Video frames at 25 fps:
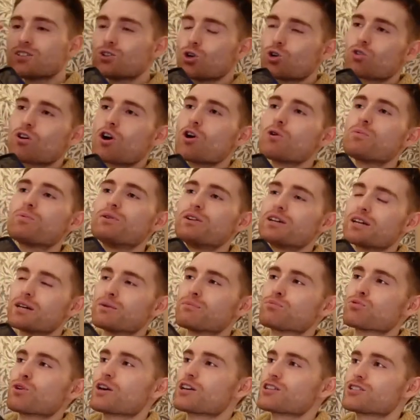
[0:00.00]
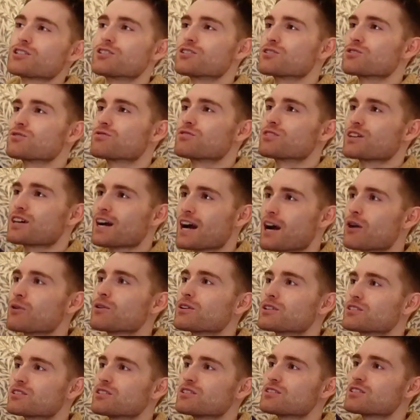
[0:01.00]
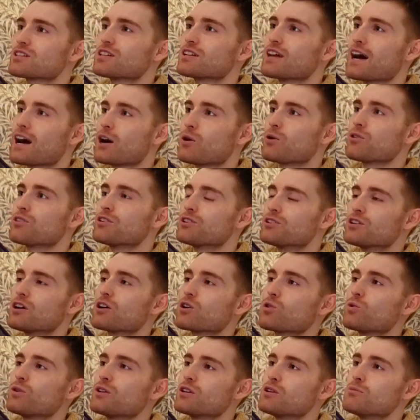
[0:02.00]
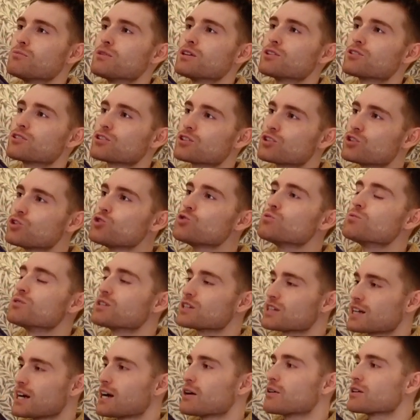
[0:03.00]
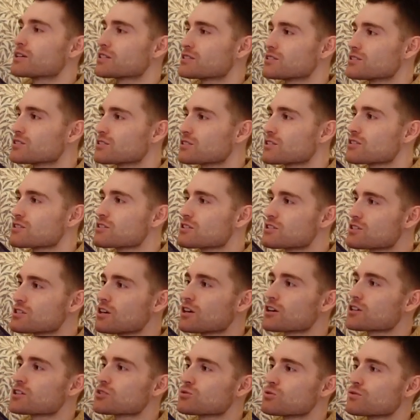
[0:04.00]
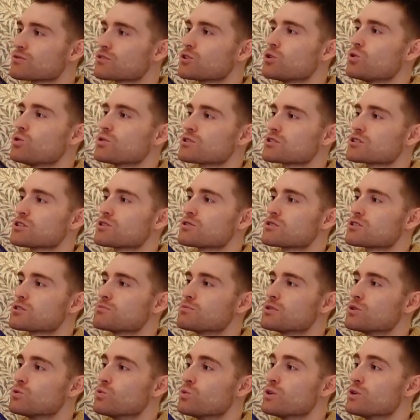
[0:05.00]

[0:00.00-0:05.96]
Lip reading: are your opening impressions of the characters in Howard the Duck when you meet the human characters? Because the ducks are, of course, going to be